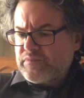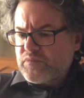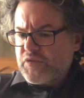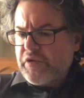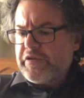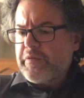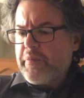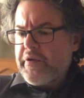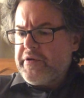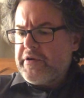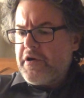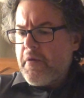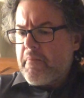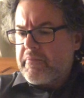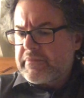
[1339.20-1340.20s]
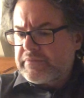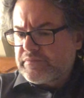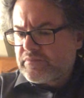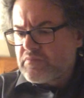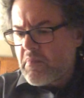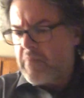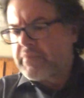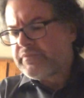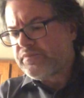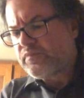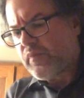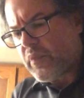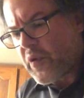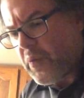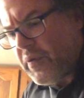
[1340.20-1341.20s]
Those are pretty good.
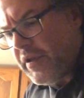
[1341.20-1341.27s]
What do